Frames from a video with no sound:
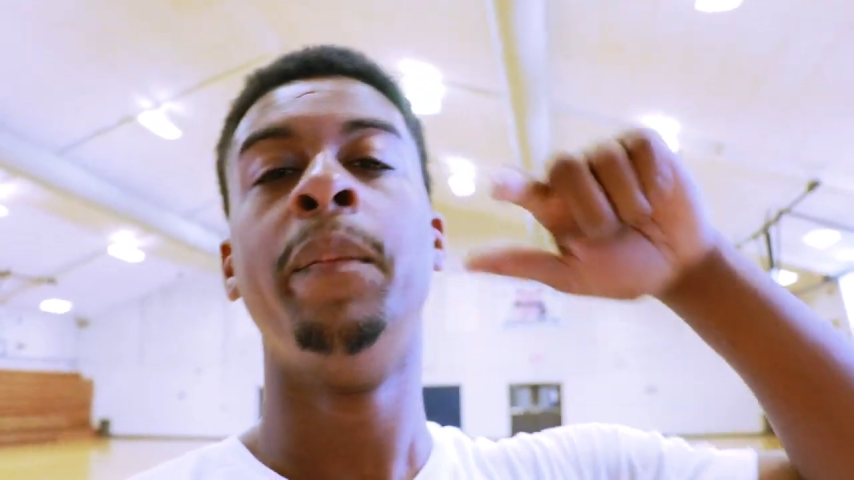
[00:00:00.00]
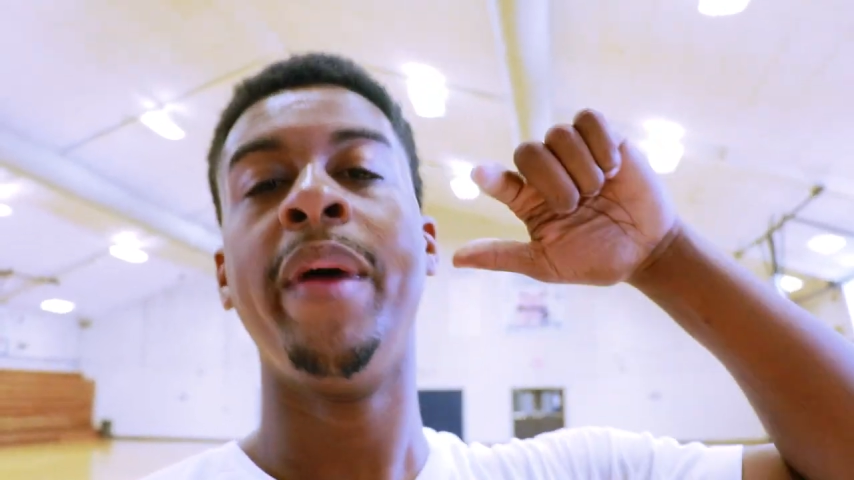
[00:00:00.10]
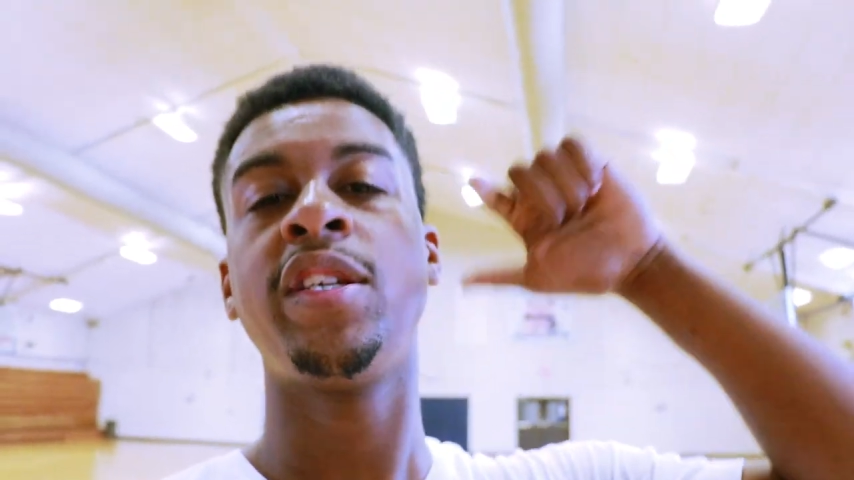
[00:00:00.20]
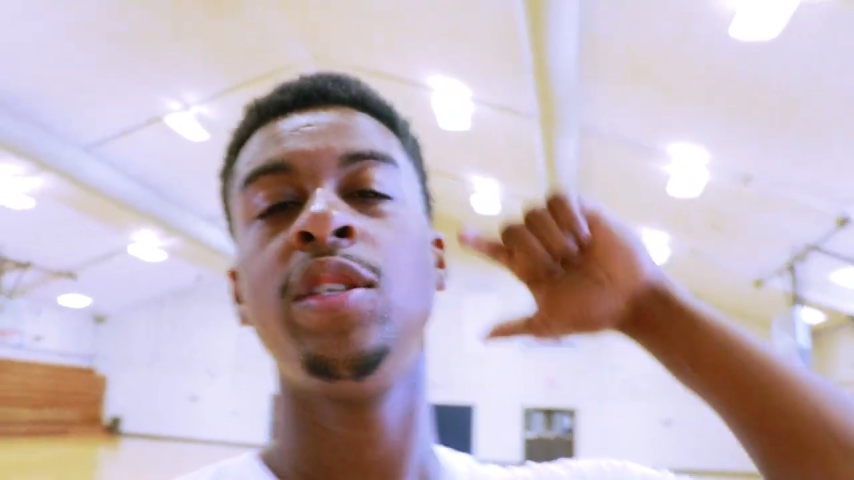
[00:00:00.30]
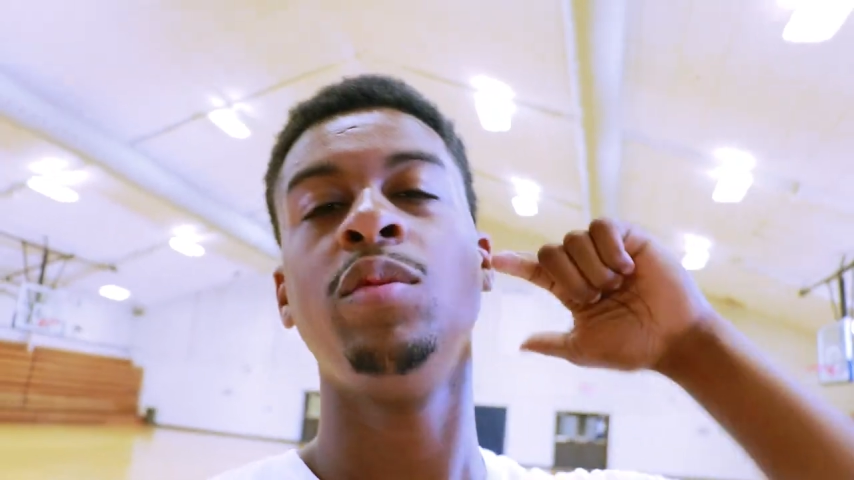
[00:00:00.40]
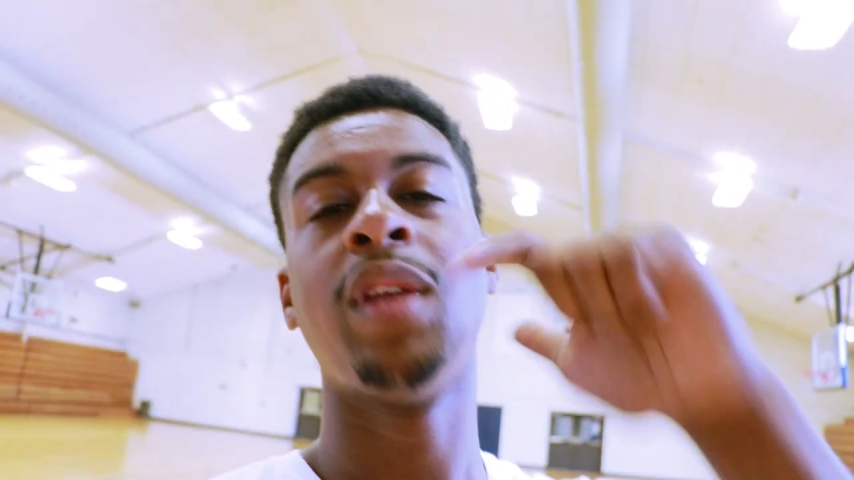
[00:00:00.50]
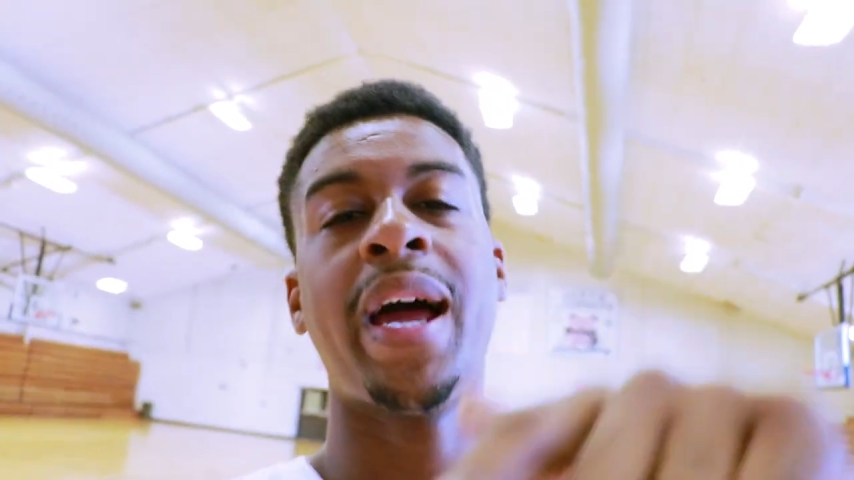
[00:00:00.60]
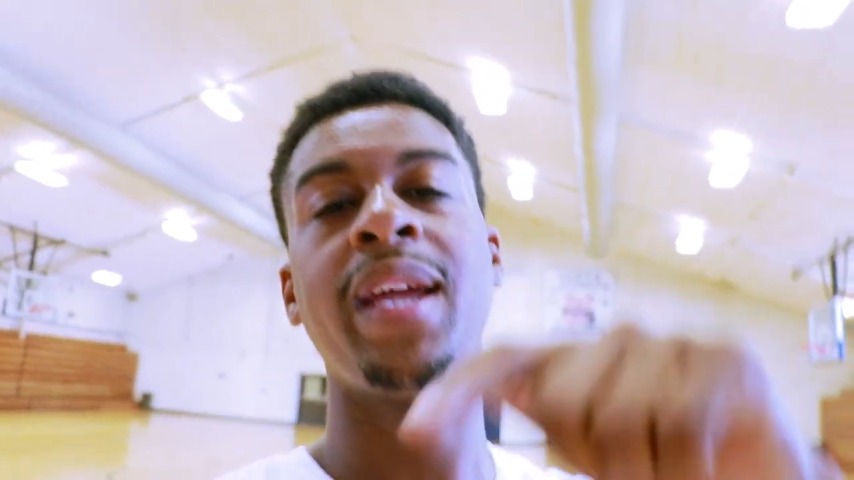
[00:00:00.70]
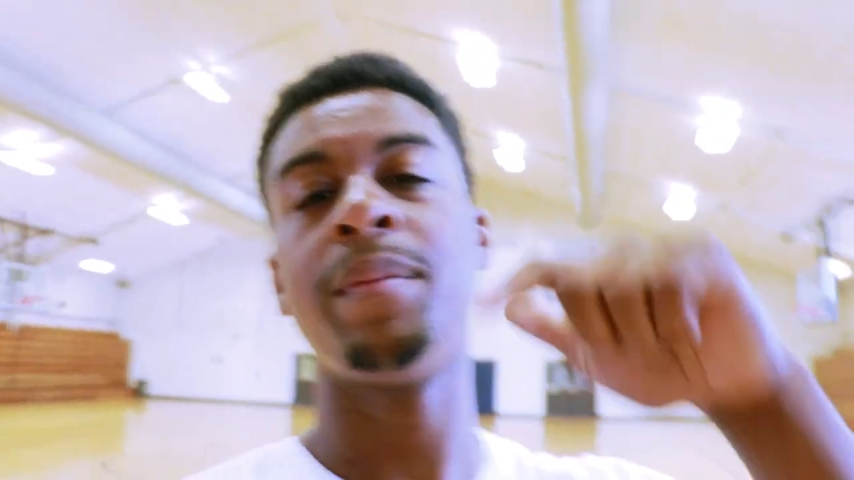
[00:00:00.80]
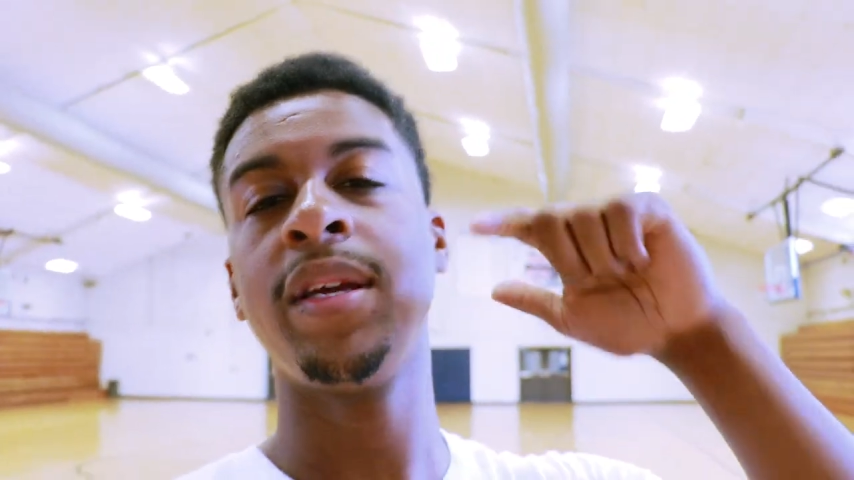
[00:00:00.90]
Make sure you
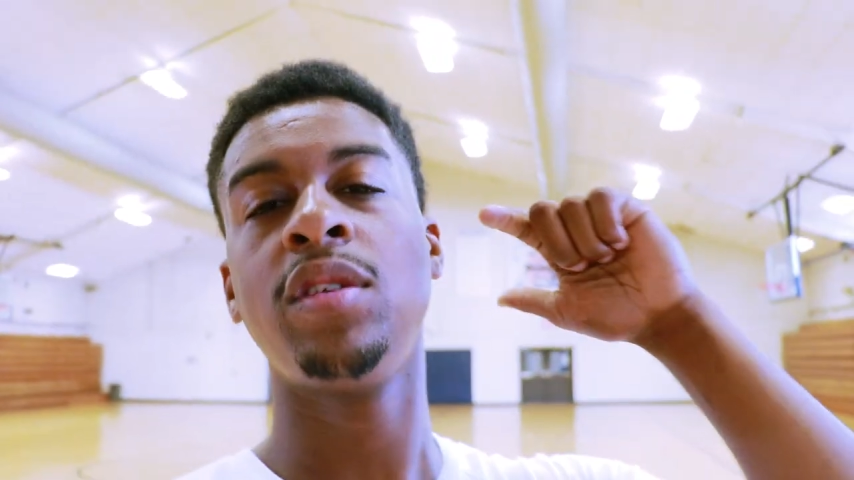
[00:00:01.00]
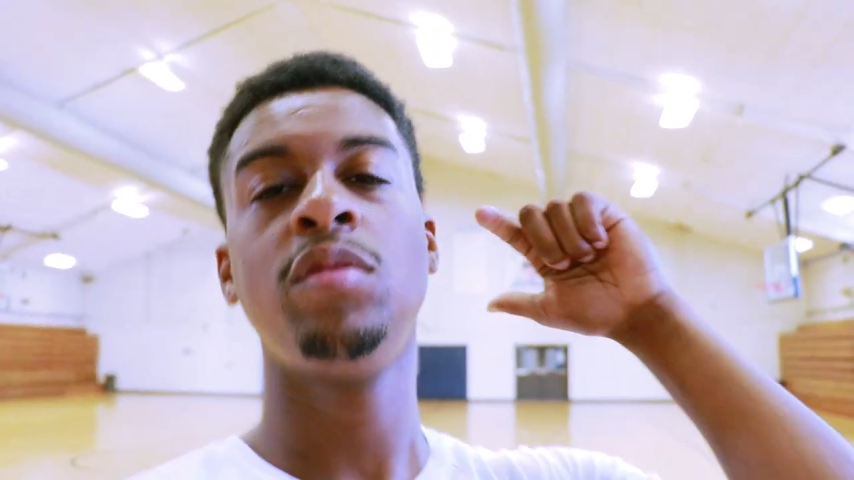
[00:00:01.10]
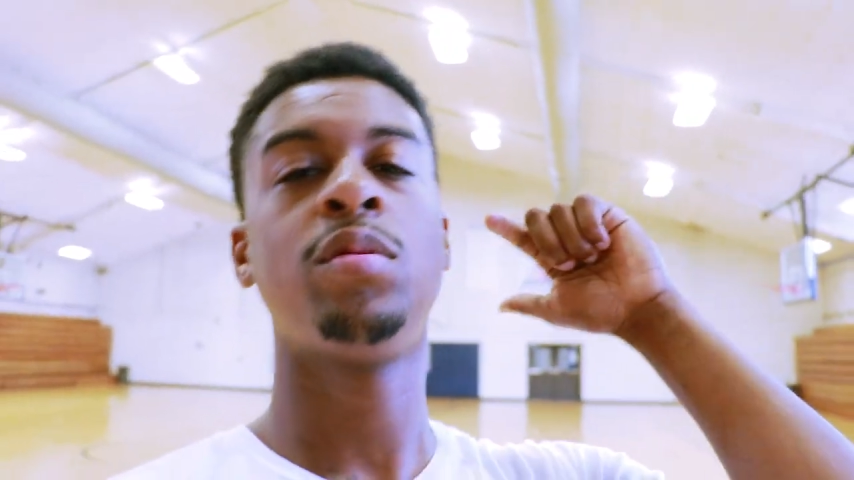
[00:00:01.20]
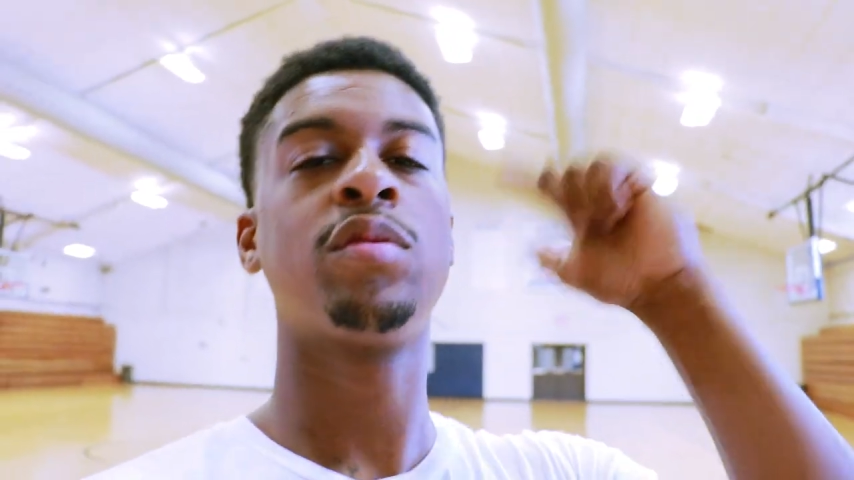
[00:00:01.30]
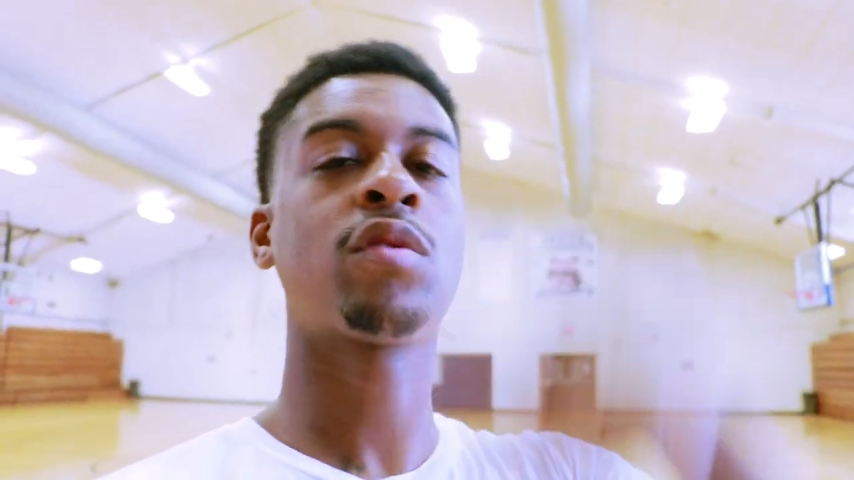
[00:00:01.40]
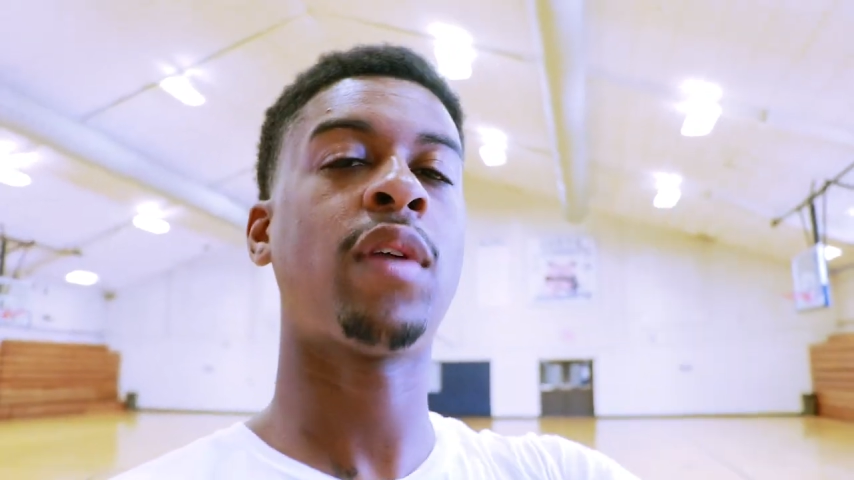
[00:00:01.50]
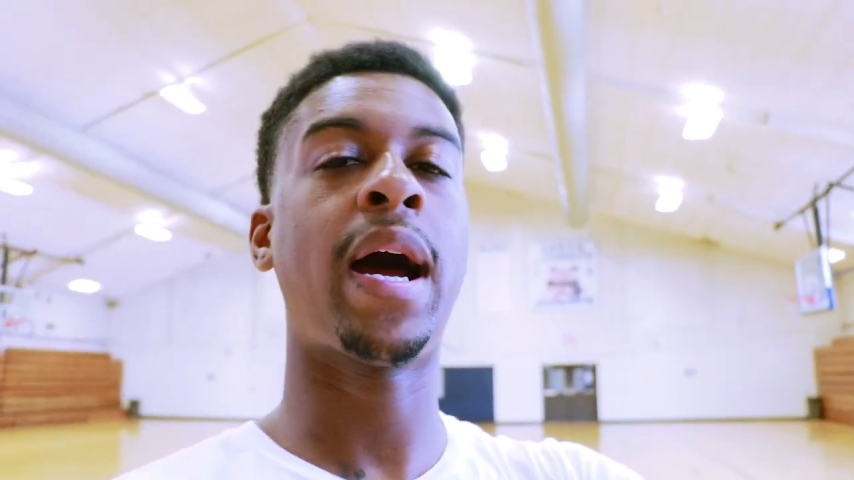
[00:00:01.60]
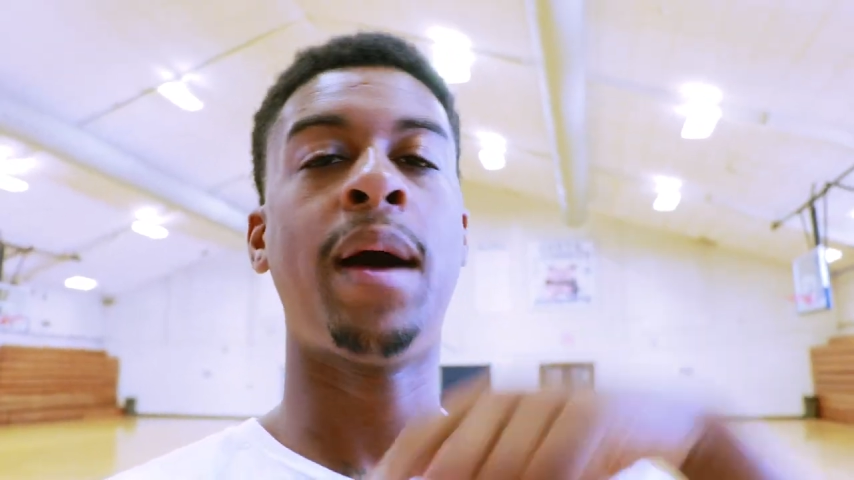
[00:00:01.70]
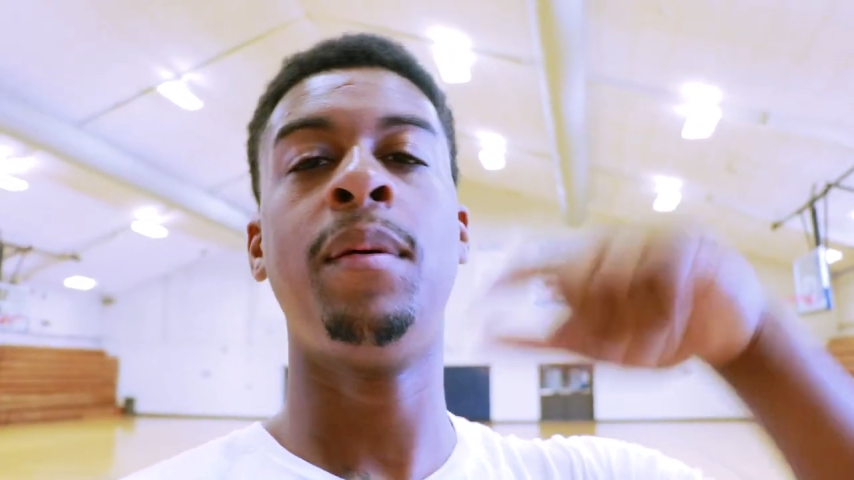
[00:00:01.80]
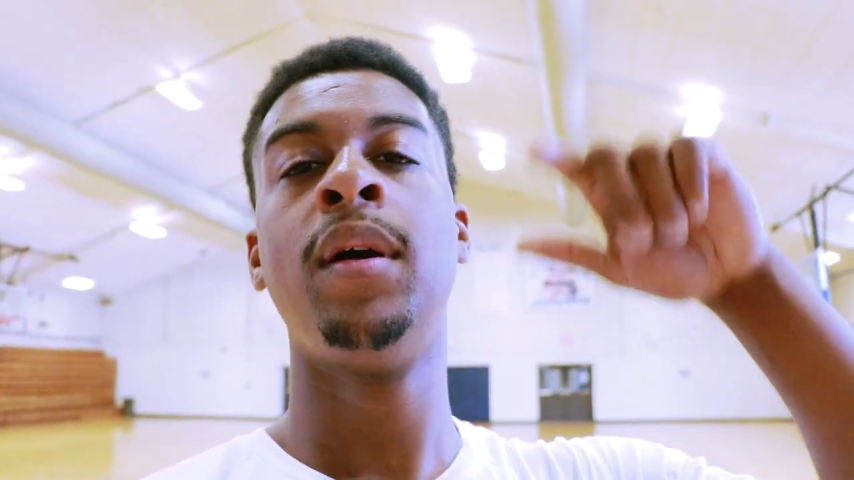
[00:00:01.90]
like, make sure you
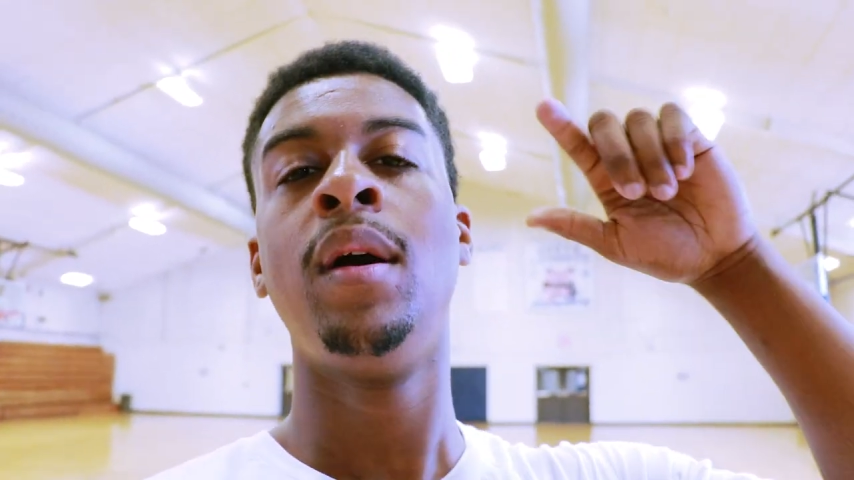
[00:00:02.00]
subscribe.